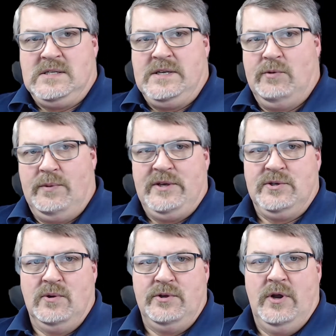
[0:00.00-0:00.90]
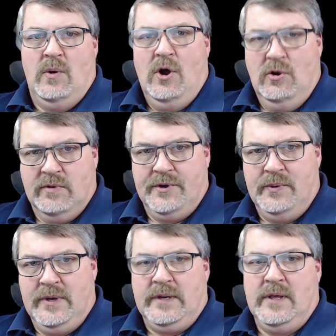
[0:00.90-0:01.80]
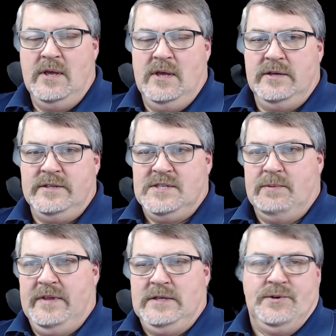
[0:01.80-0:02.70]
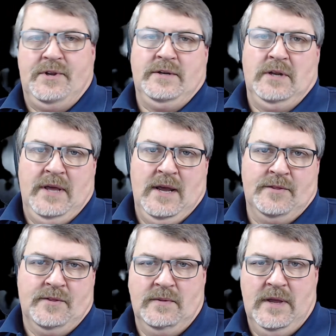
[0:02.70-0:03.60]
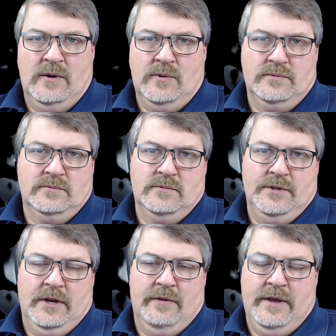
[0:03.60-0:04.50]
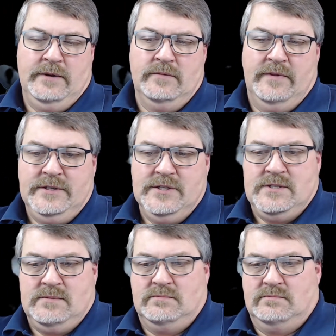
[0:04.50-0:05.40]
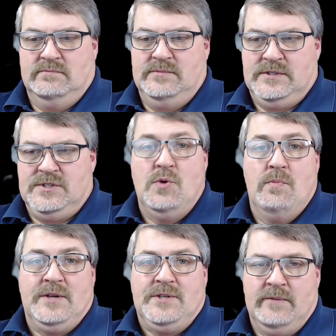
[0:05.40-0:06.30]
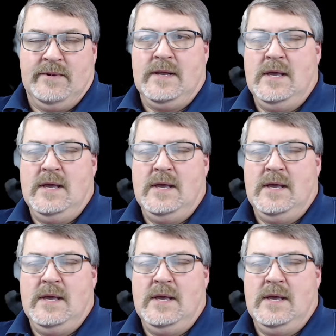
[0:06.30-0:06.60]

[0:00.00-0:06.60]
You want to make sure you don't overdo it, because some of these are done to death and they don't, they just, it's too much of it.